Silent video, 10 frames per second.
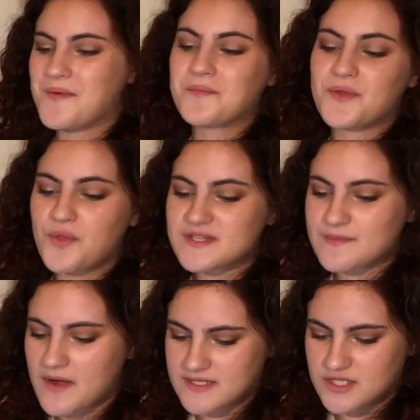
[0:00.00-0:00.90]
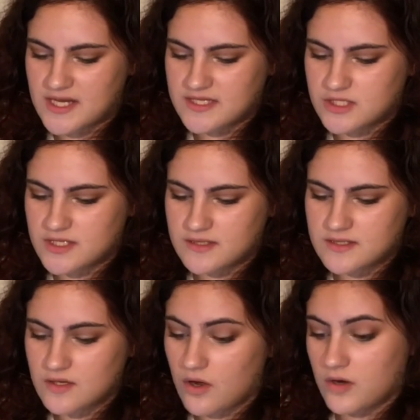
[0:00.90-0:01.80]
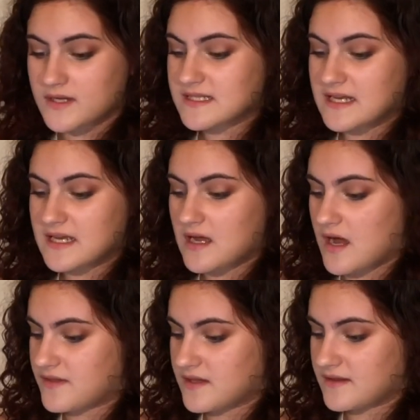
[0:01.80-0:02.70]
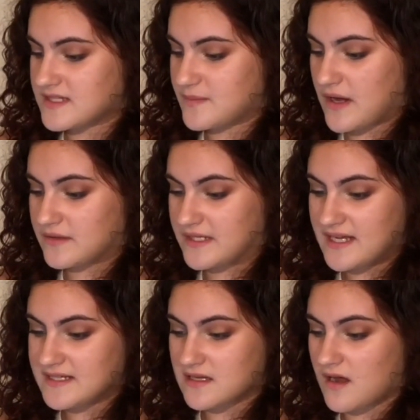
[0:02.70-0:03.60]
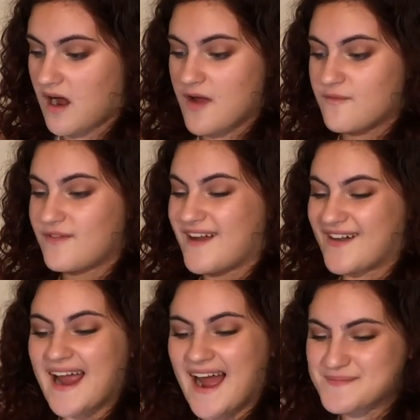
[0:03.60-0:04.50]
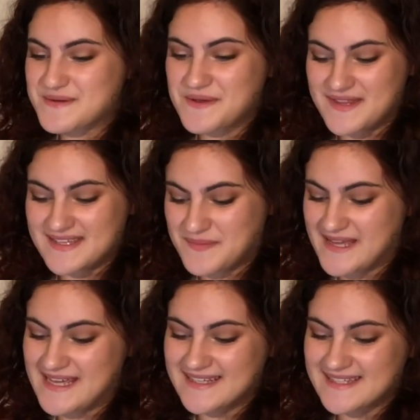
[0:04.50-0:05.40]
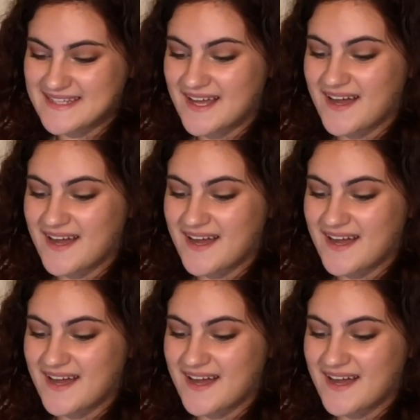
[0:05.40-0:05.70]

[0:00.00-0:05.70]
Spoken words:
But those are my suggestions. Honestly, I think that's about it. I'm very happy with this piece.